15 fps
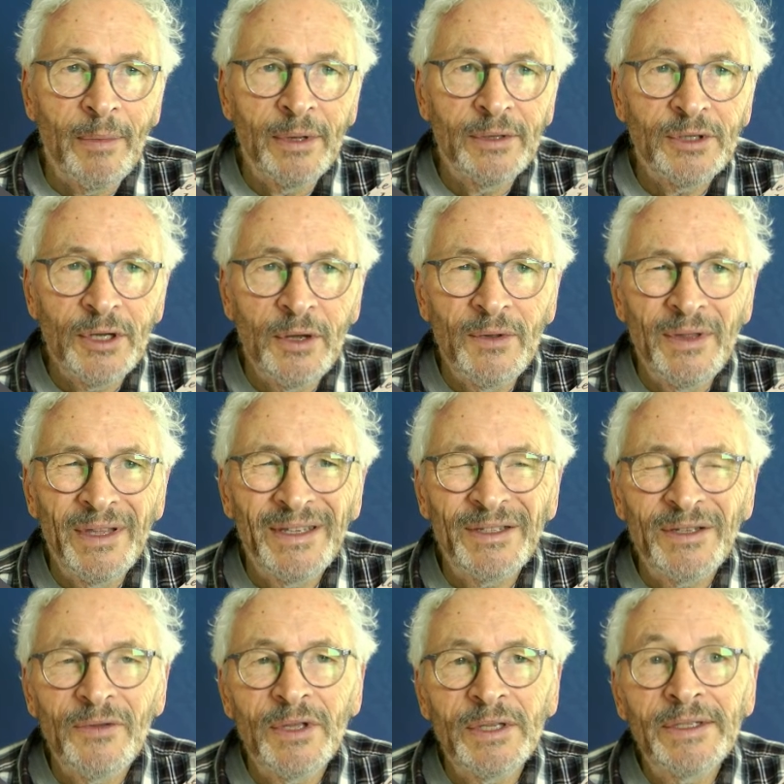So
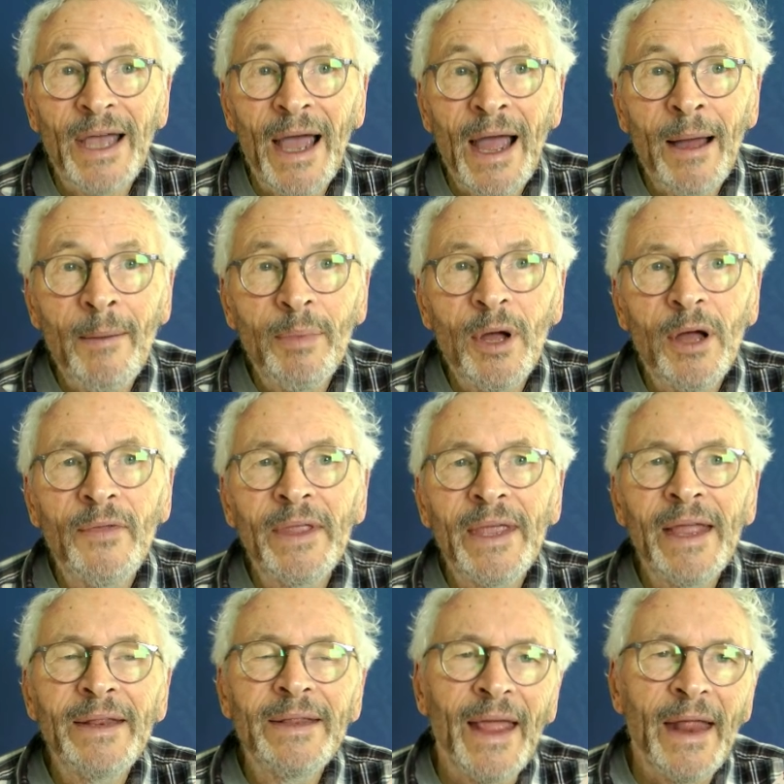the tab and the
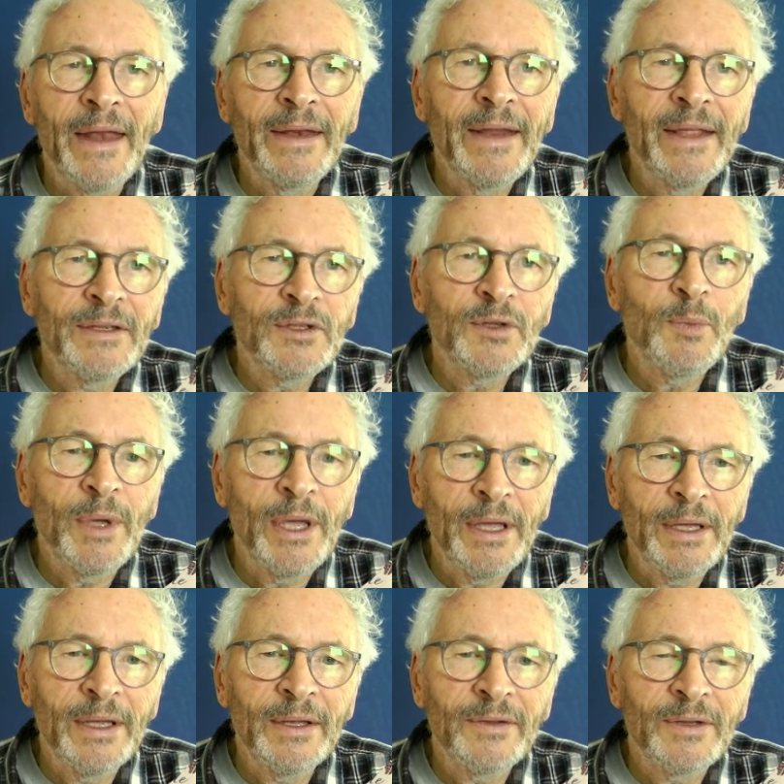indent needs to be
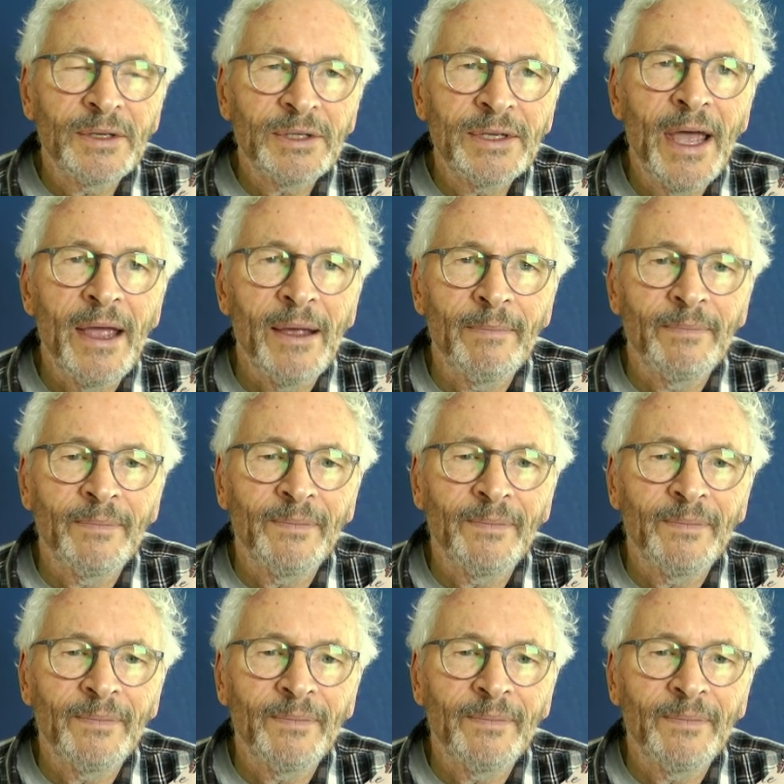the same.